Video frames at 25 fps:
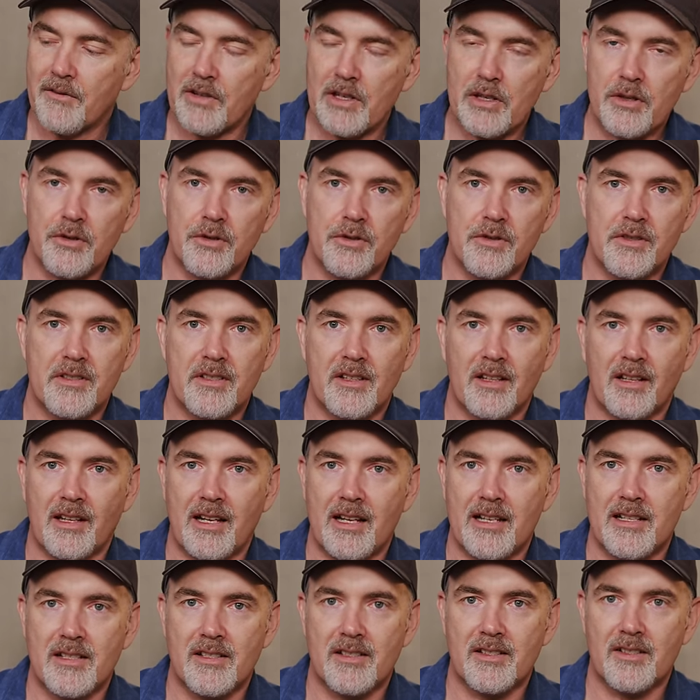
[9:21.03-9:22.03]
ever used the
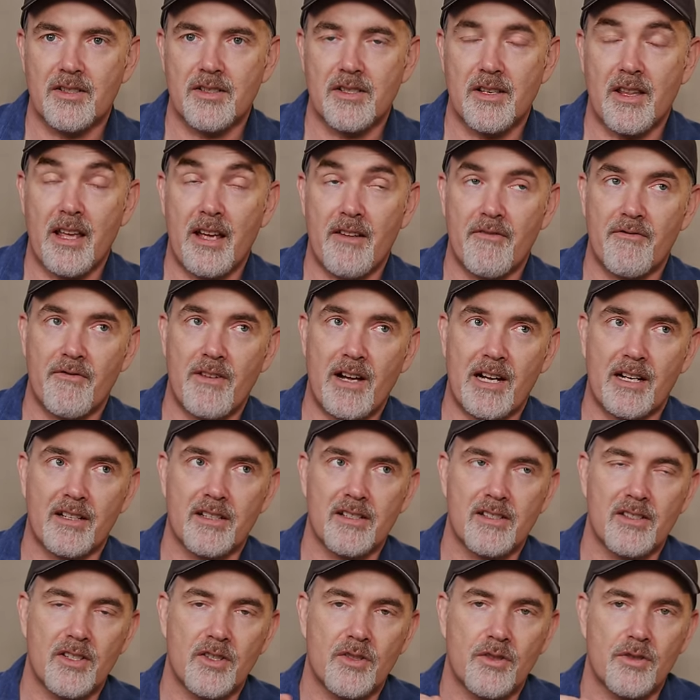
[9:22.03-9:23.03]
lens because of that
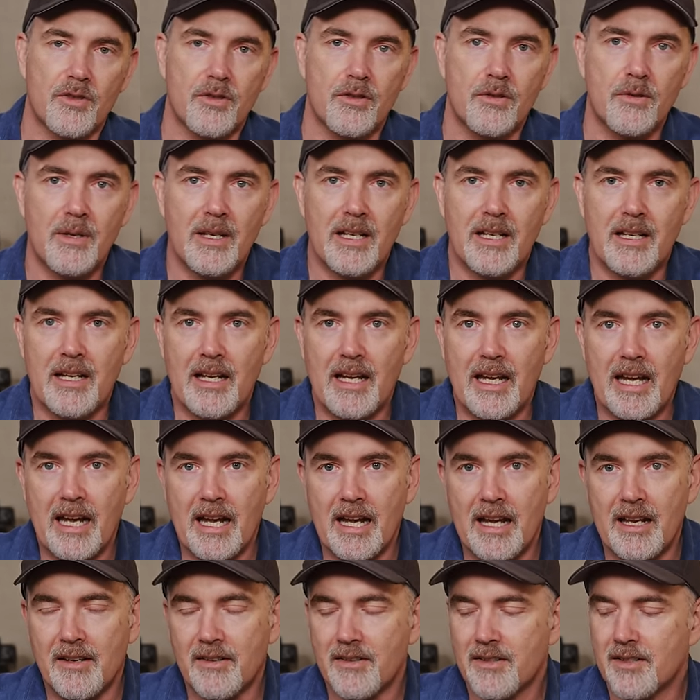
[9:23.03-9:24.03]
fungus issue,
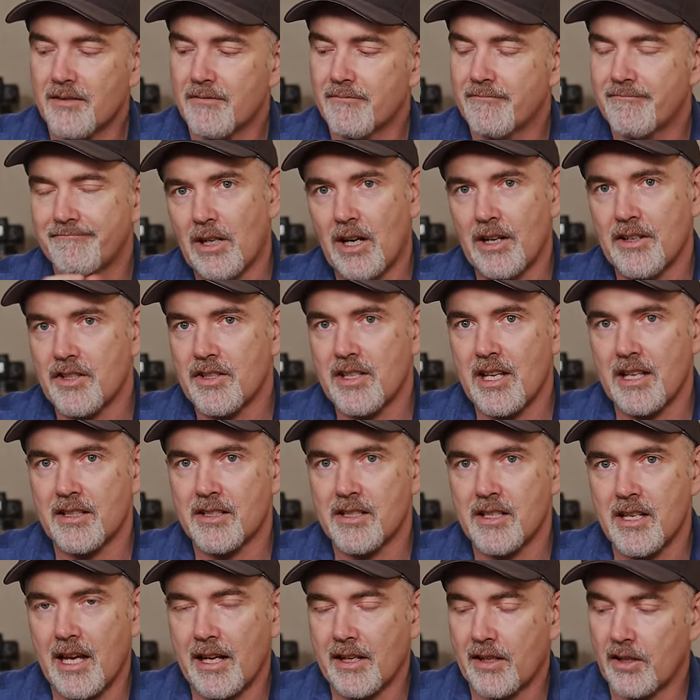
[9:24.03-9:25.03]
and I just had to
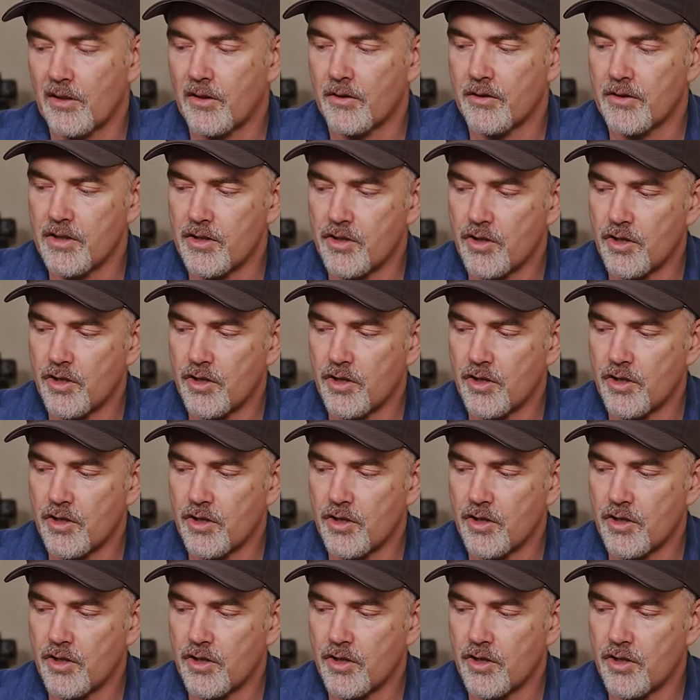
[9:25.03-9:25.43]
take it on the